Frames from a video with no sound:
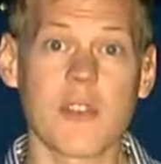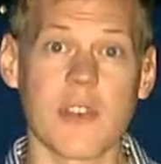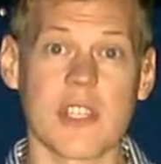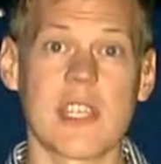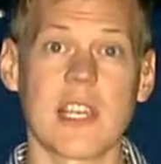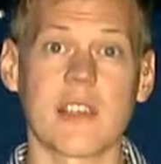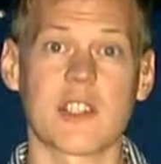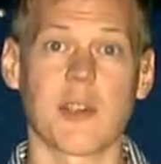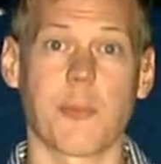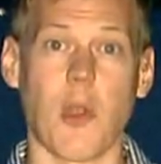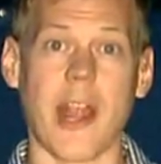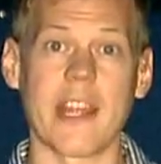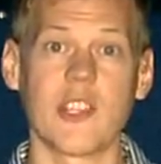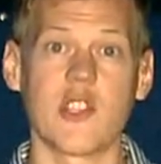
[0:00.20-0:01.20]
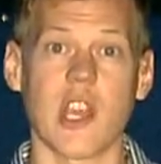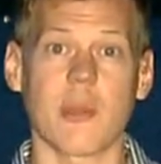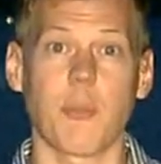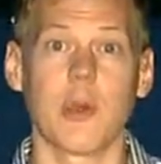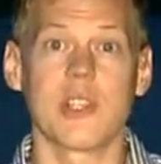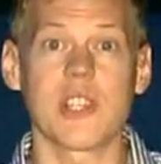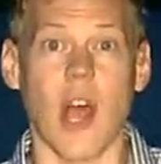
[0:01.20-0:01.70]
of us think of sobriety
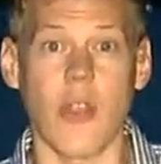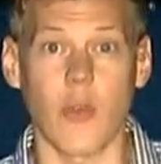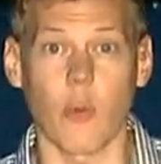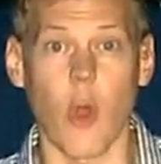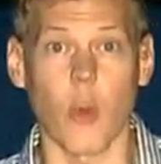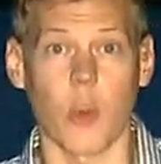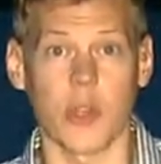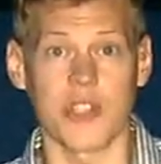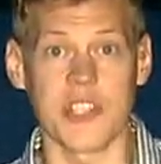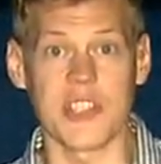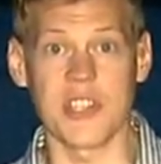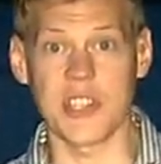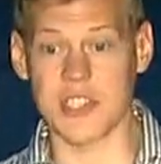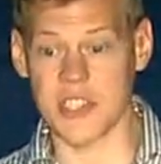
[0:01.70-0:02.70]
checkpoints on the road where it's easy to